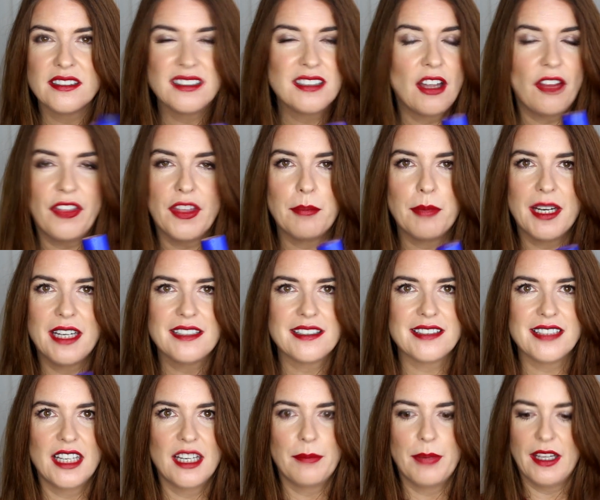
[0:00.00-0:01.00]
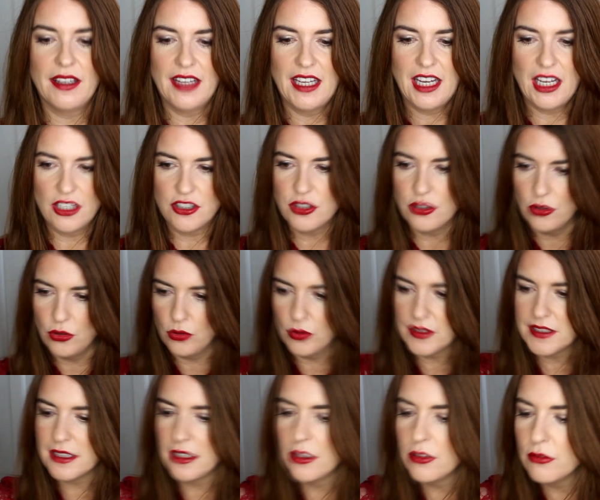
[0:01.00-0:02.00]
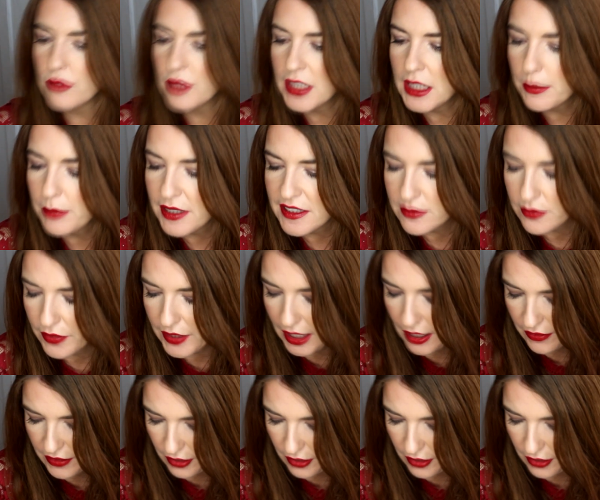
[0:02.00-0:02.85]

nothing bad to say about that at all, so really pleased with that.